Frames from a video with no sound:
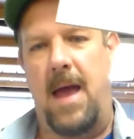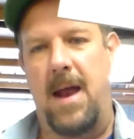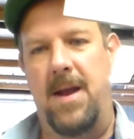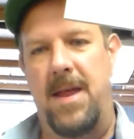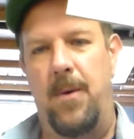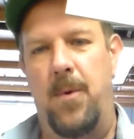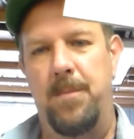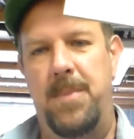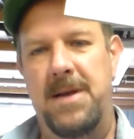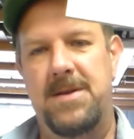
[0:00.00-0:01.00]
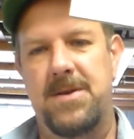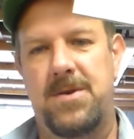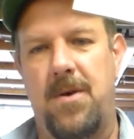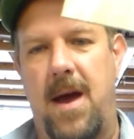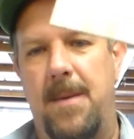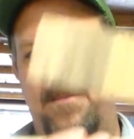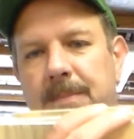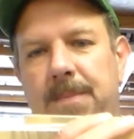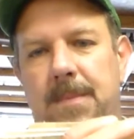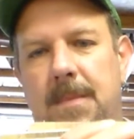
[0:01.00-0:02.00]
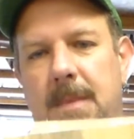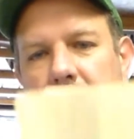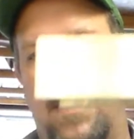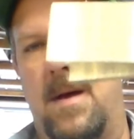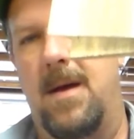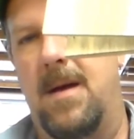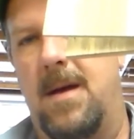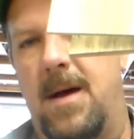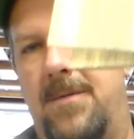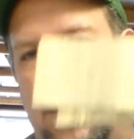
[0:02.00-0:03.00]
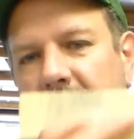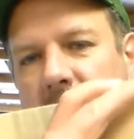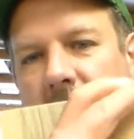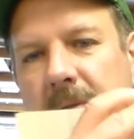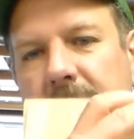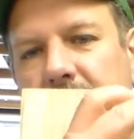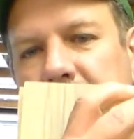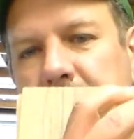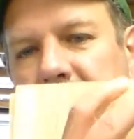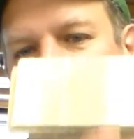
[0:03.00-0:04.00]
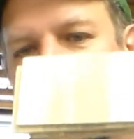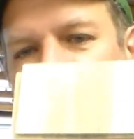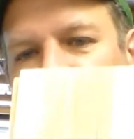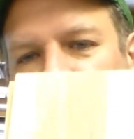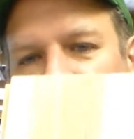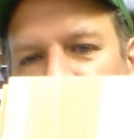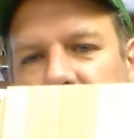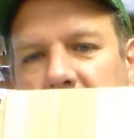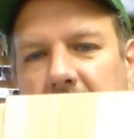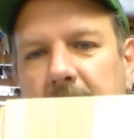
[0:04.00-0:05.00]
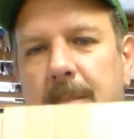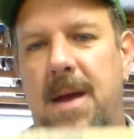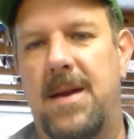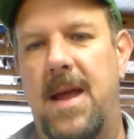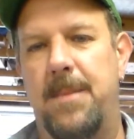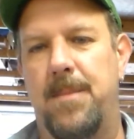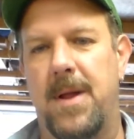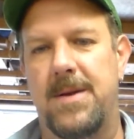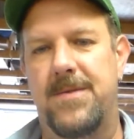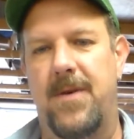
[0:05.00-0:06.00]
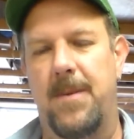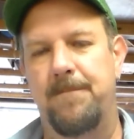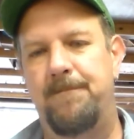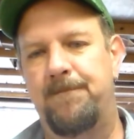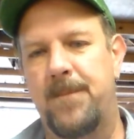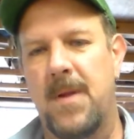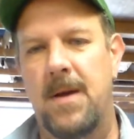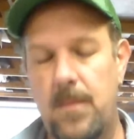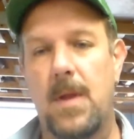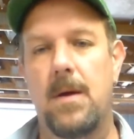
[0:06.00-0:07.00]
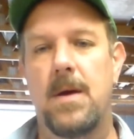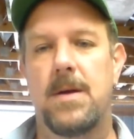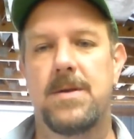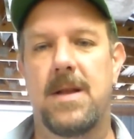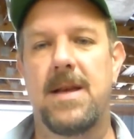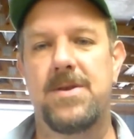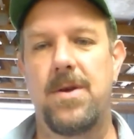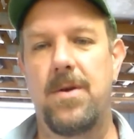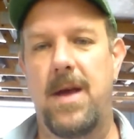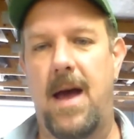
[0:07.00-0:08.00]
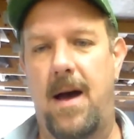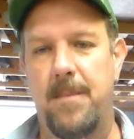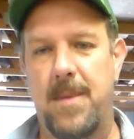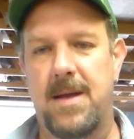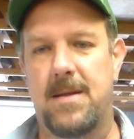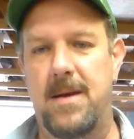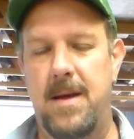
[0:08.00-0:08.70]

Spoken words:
Out of that one piece of scrap, I've now got 3 pieces that I can make nameplates from. So let's show you how I make the